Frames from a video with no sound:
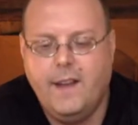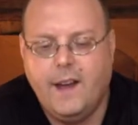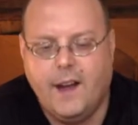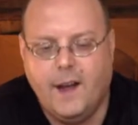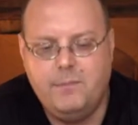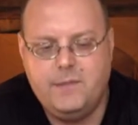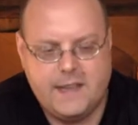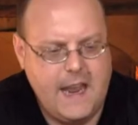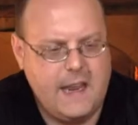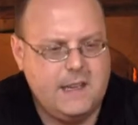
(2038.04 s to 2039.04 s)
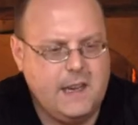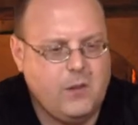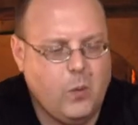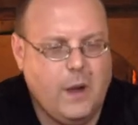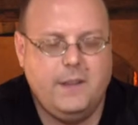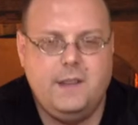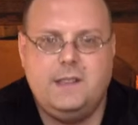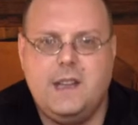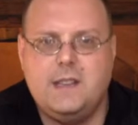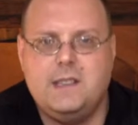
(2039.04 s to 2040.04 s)
Um, decanting, while
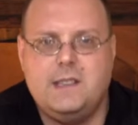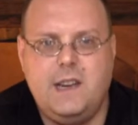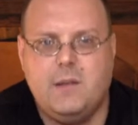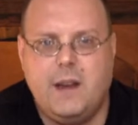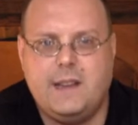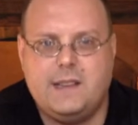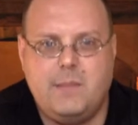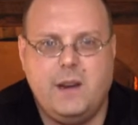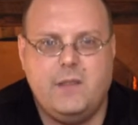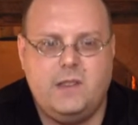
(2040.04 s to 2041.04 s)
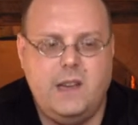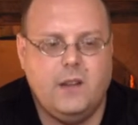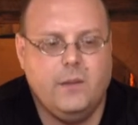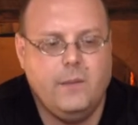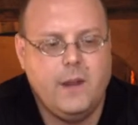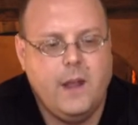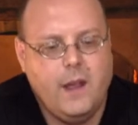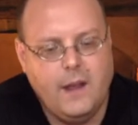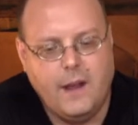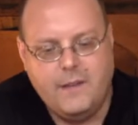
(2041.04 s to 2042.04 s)
it doesn't seem like it's that big of a deal,
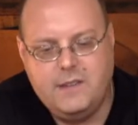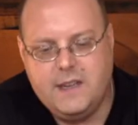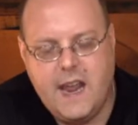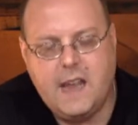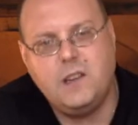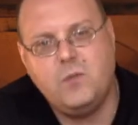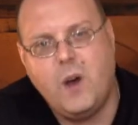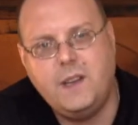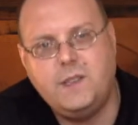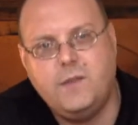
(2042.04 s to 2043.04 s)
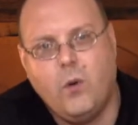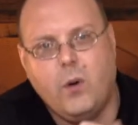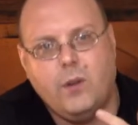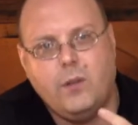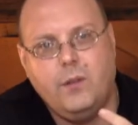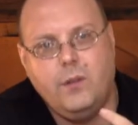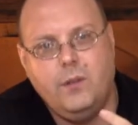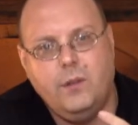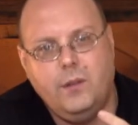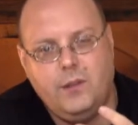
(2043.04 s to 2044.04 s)
uh, I've decanted wines for
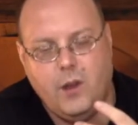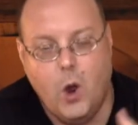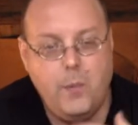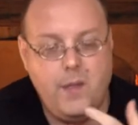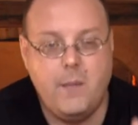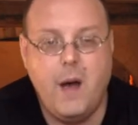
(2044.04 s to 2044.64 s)
to open them